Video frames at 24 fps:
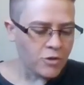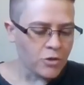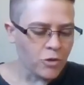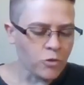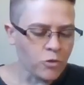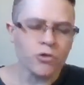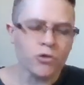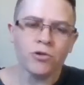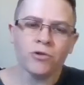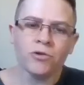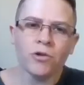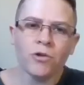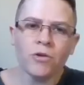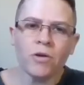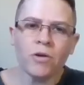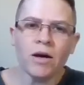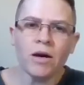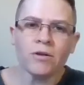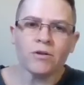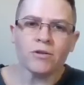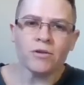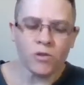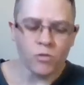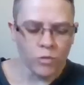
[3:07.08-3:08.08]
"Don't you know
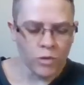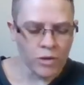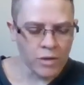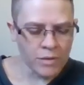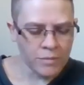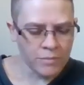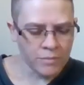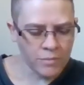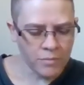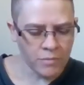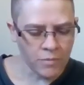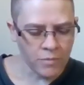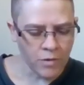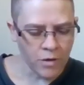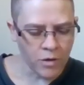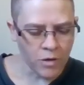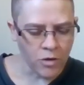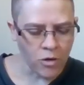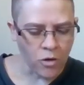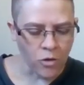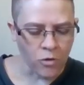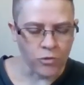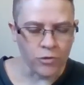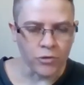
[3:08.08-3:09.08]
how to swim?"
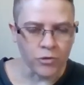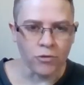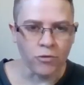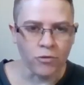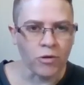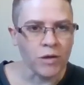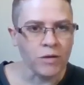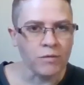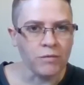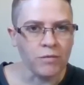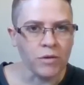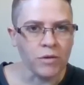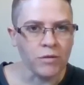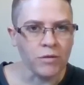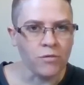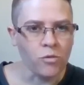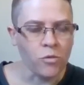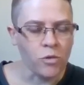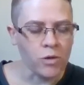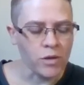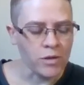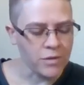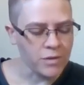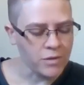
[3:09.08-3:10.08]
called a gravely
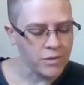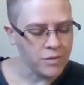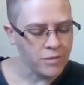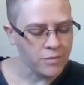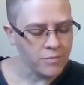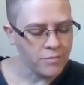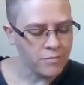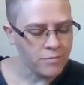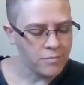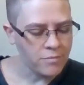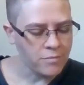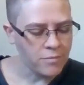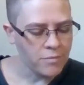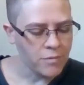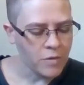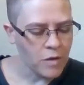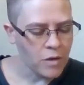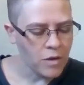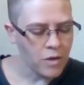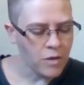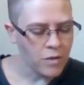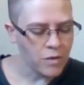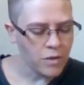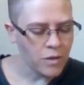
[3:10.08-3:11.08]
voice.
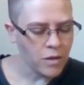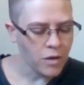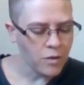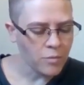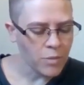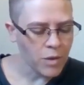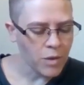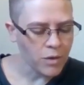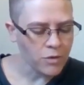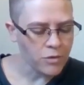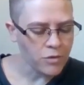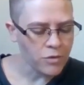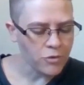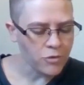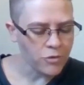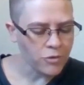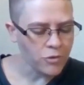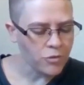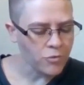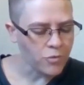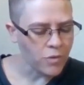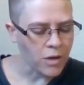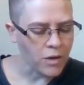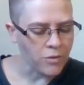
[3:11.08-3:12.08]
The young mouse
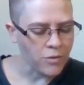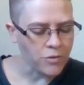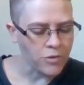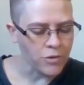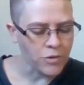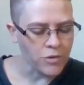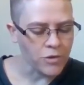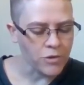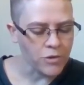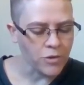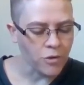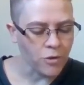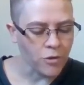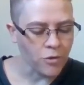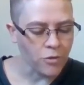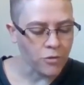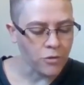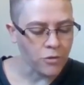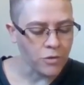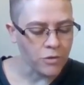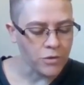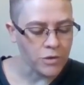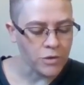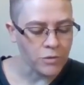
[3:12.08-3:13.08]
looked around and
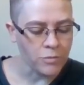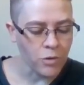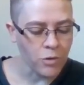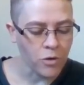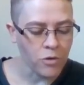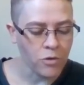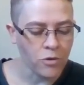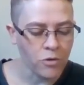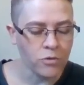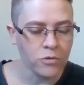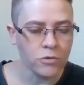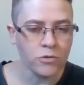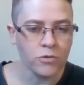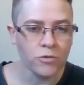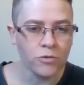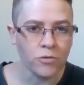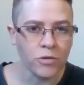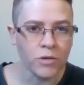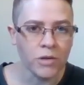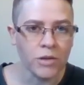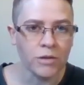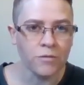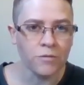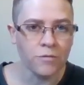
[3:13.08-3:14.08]
saw a small
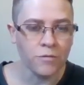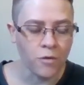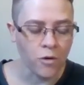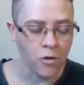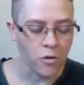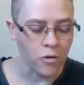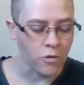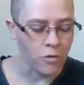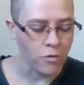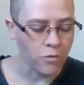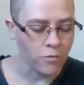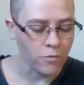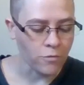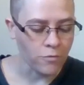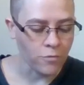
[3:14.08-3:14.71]
green frog.